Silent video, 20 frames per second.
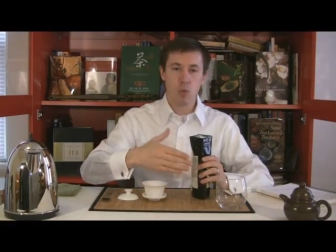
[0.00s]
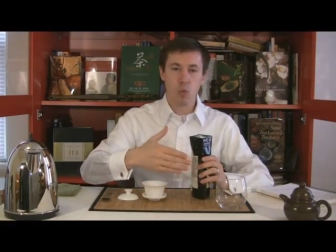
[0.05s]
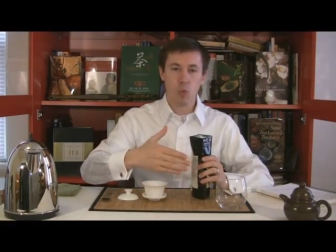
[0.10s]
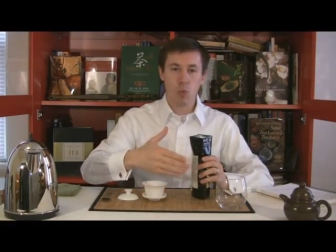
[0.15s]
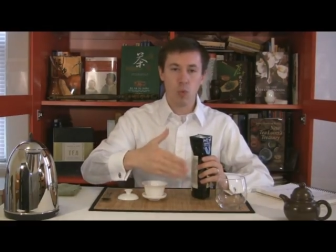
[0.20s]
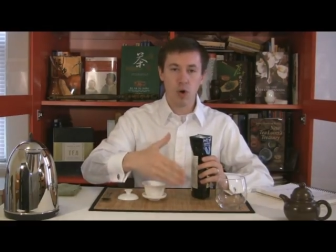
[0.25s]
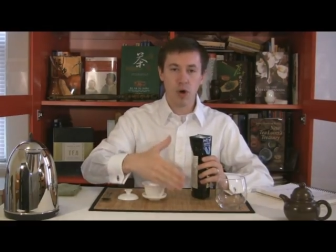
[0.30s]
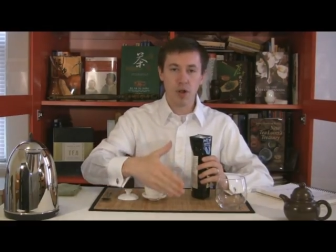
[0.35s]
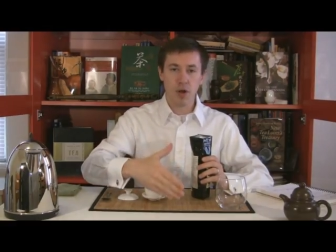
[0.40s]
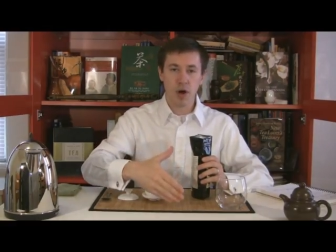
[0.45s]

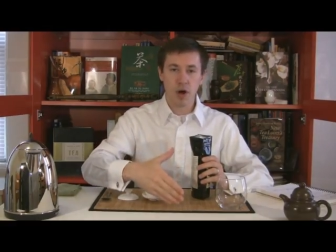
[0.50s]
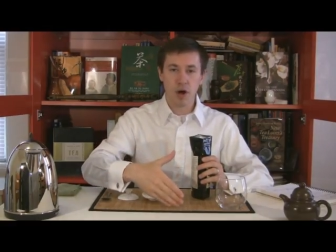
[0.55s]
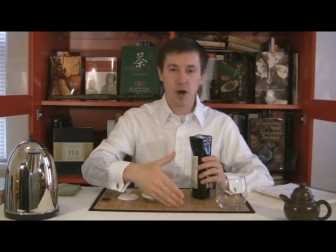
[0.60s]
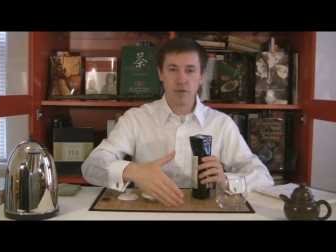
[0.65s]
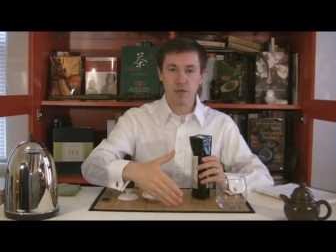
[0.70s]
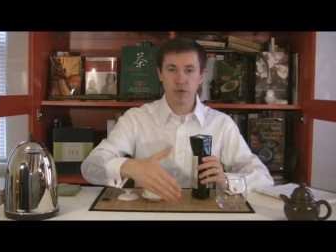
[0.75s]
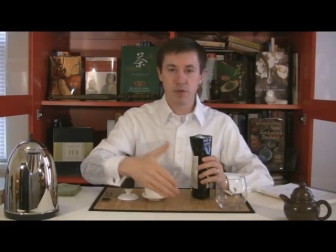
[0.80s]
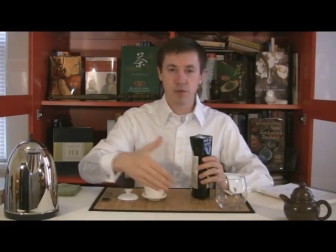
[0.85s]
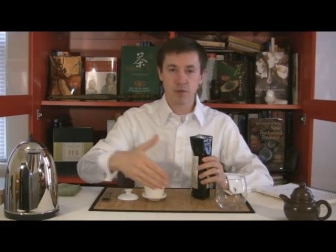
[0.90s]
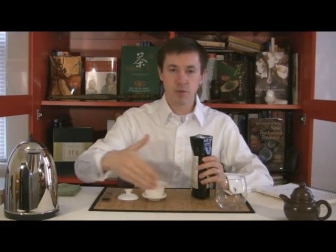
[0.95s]
one
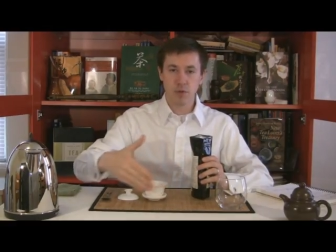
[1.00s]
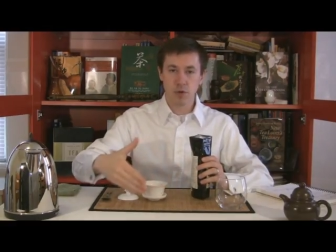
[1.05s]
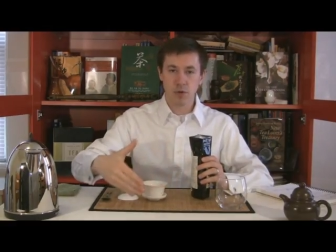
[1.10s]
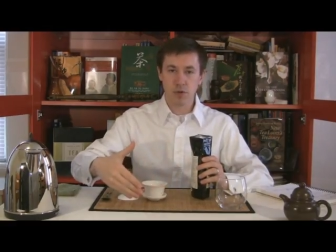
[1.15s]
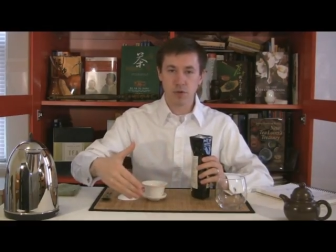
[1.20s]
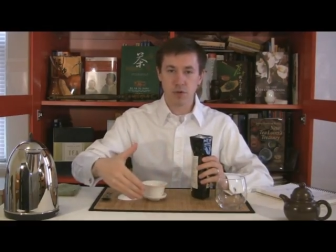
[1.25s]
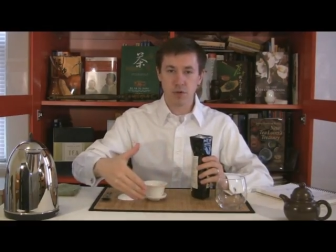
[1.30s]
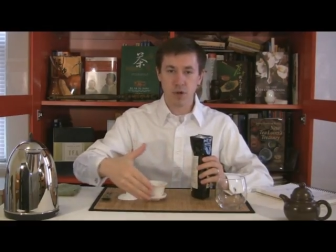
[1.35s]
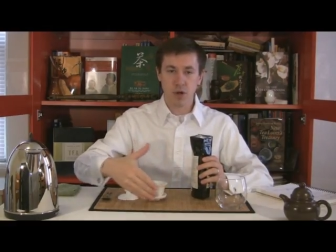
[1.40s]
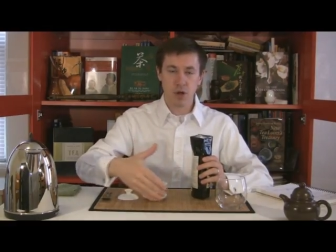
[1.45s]
harvest
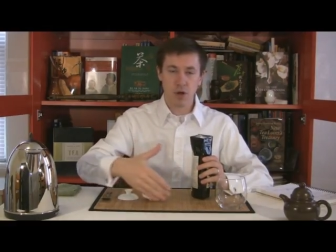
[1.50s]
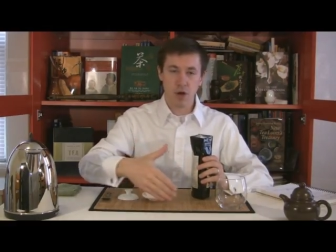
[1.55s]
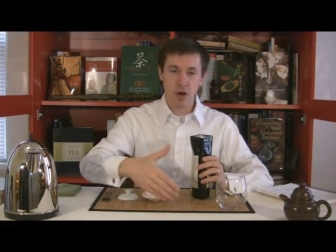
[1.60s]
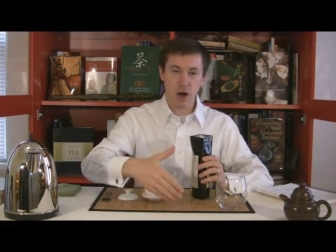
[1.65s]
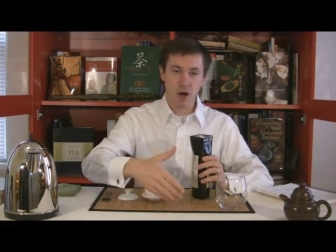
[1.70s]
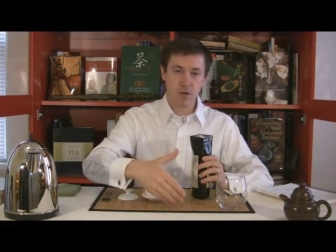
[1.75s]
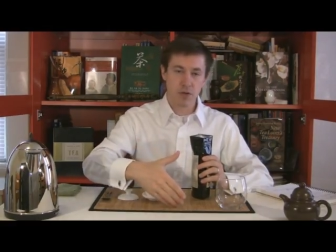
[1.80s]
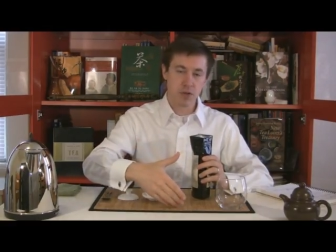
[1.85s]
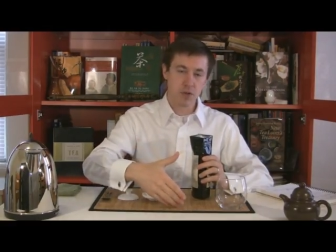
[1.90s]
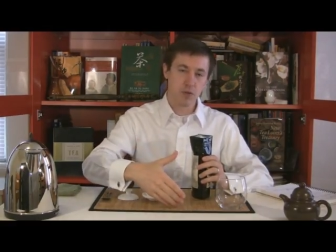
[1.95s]

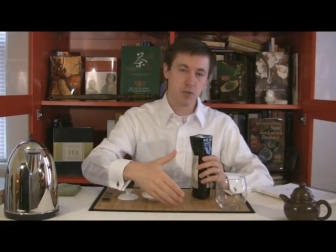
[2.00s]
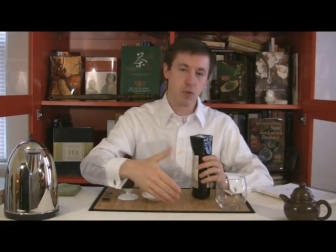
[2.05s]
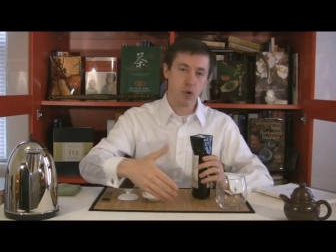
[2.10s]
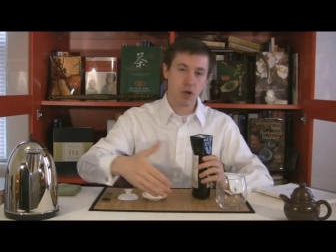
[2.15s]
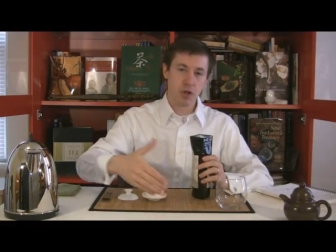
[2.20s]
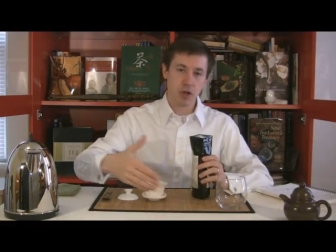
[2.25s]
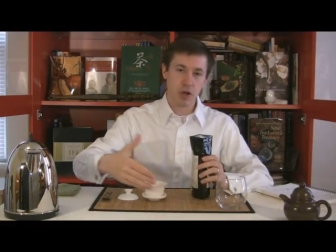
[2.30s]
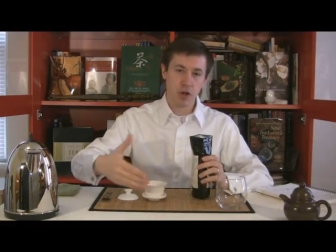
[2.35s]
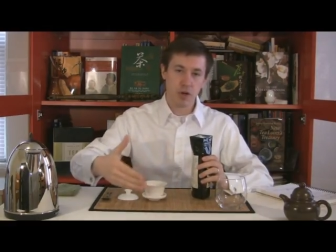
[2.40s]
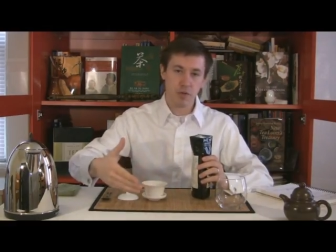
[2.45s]
of
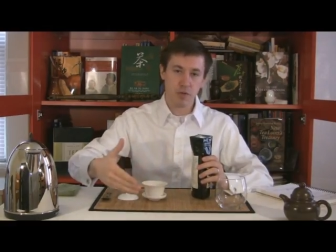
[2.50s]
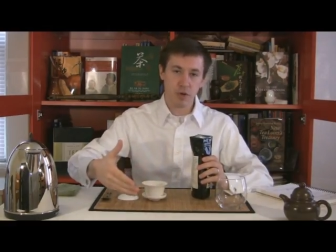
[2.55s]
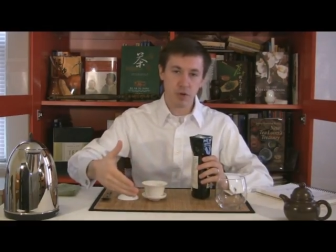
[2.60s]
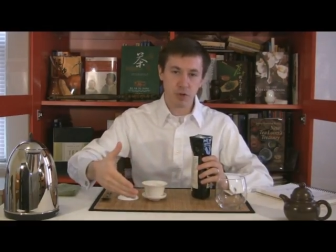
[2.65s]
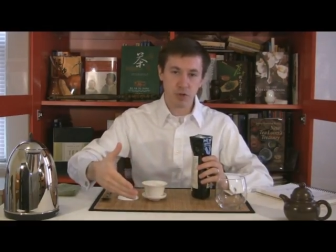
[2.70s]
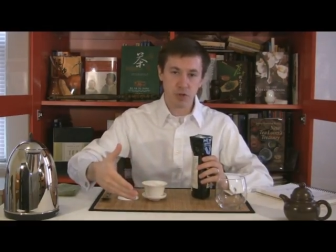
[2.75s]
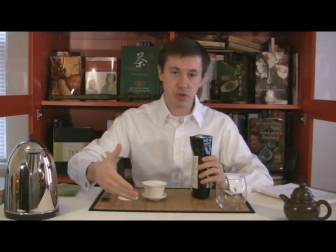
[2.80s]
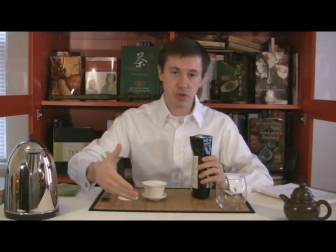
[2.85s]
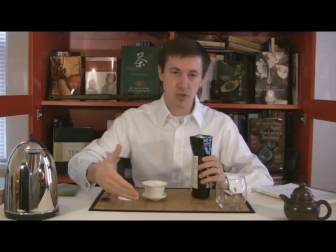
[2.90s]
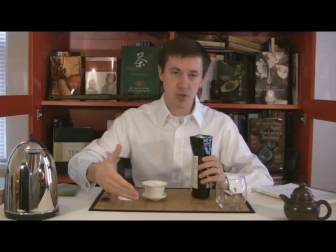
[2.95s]
one year
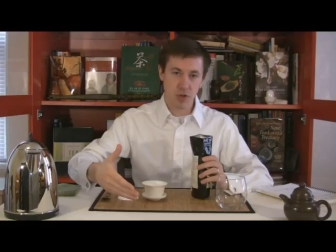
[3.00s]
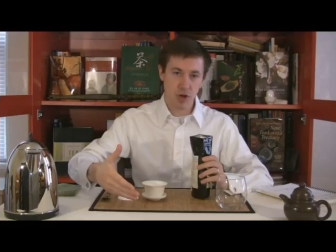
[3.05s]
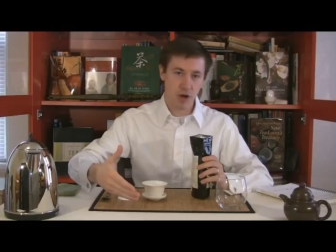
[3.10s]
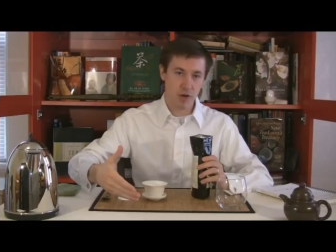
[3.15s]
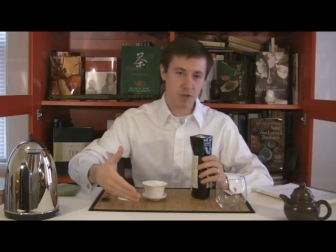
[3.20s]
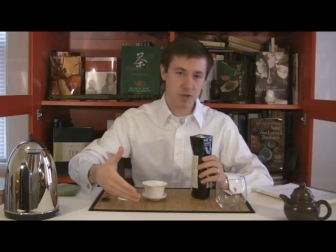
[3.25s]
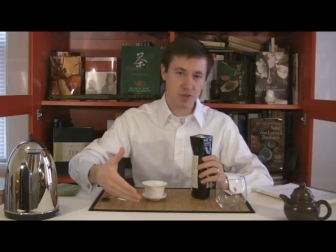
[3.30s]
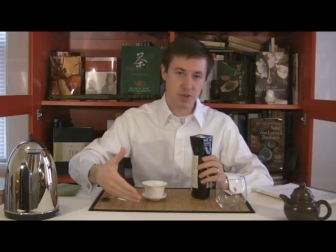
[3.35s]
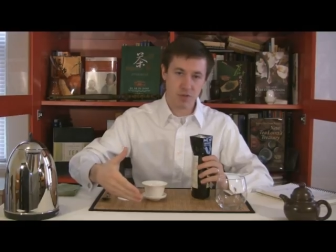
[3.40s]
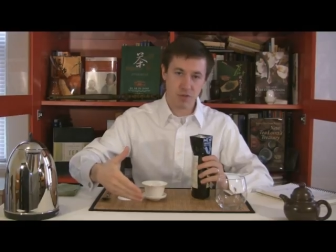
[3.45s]
versus
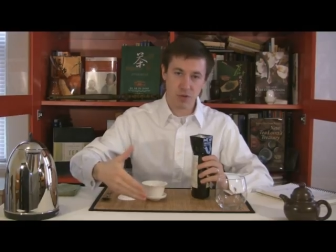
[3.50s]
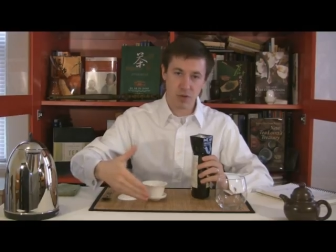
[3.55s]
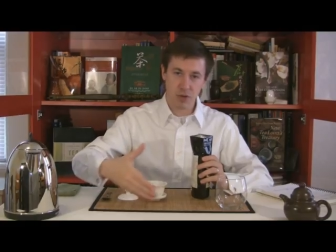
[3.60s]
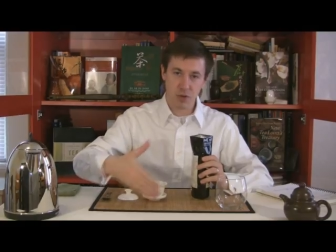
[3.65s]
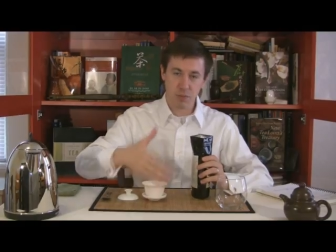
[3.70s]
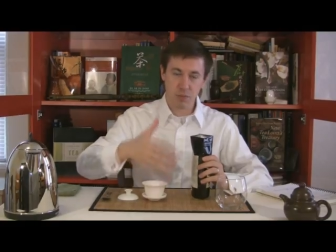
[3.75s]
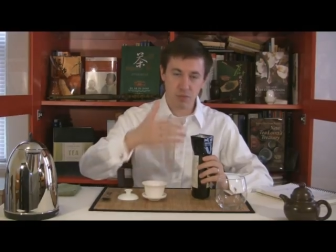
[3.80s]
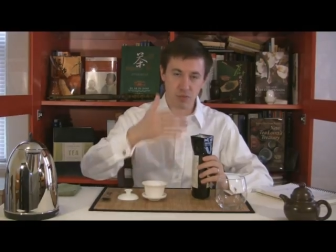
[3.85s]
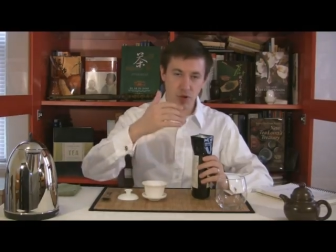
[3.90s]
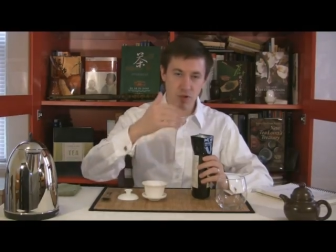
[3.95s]
harvest of
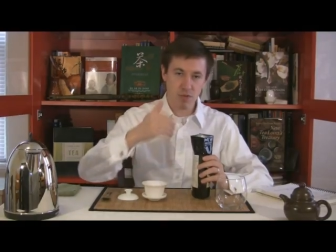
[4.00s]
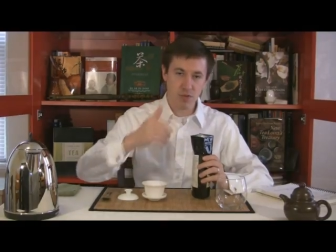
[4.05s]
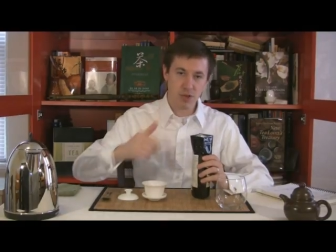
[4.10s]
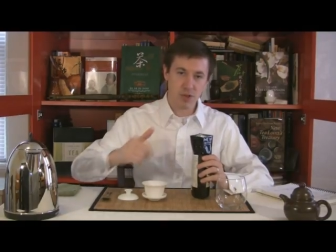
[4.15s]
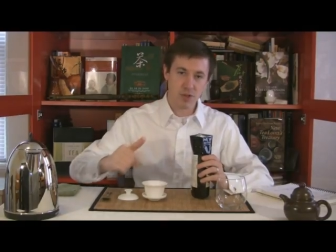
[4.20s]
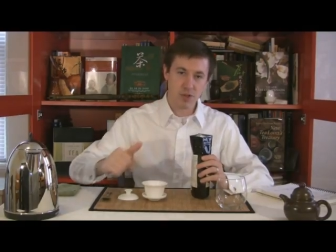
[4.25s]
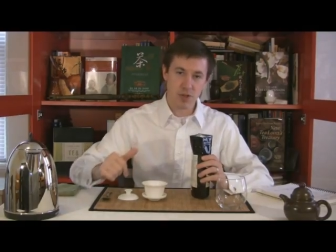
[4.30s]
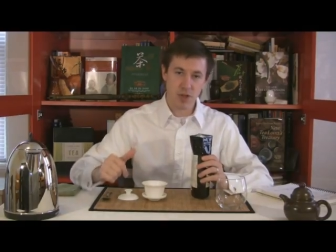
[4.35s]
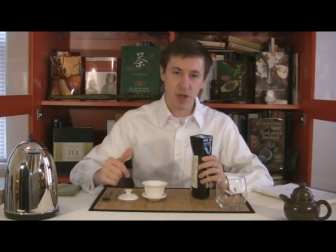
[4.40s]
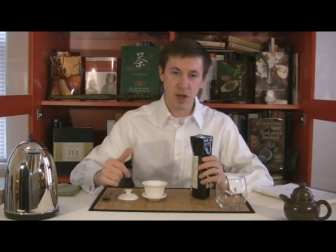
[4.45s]
a
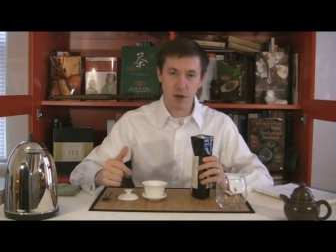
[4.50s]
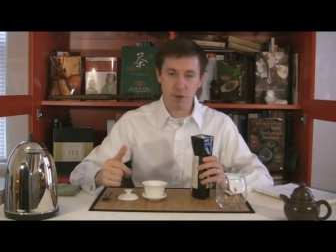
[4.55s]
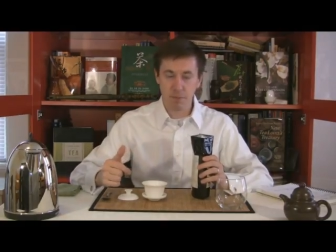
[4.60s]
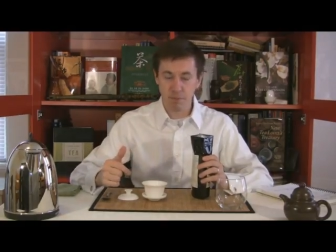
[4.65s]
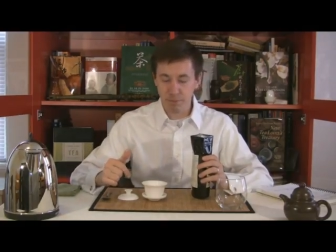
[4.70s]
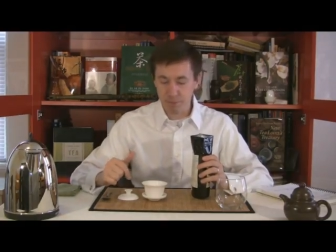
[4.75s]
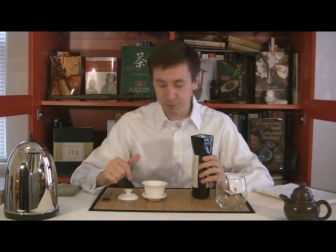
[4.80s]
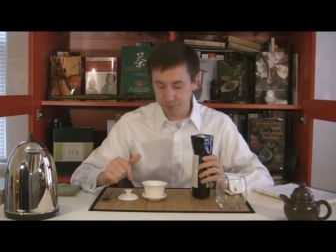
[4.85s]
previous year.